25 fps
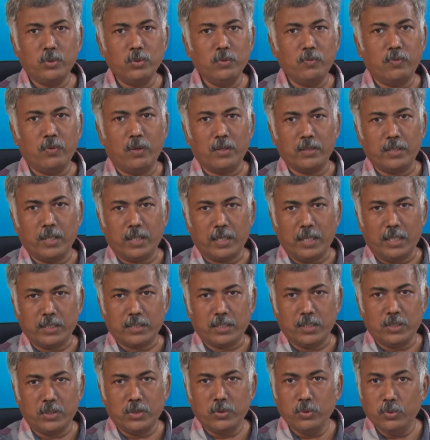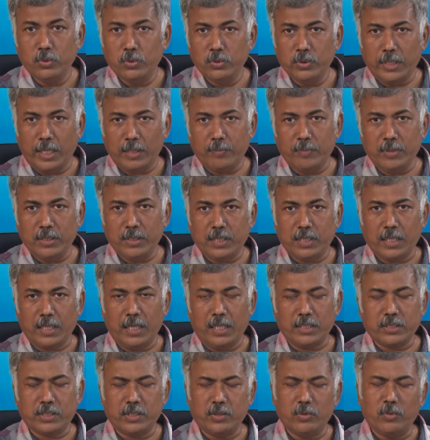2 for the cluster 2 that the
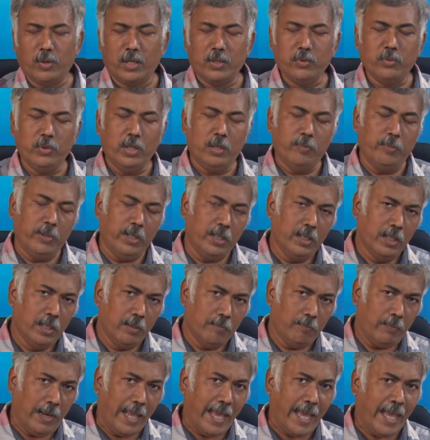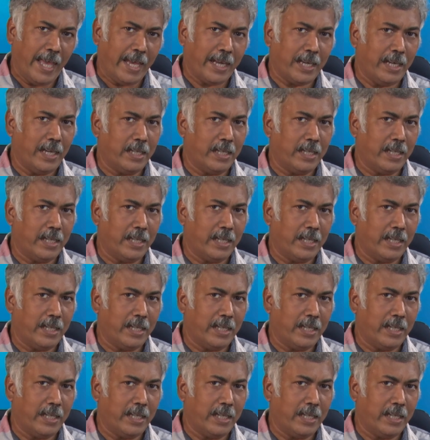cluster 1 will be black,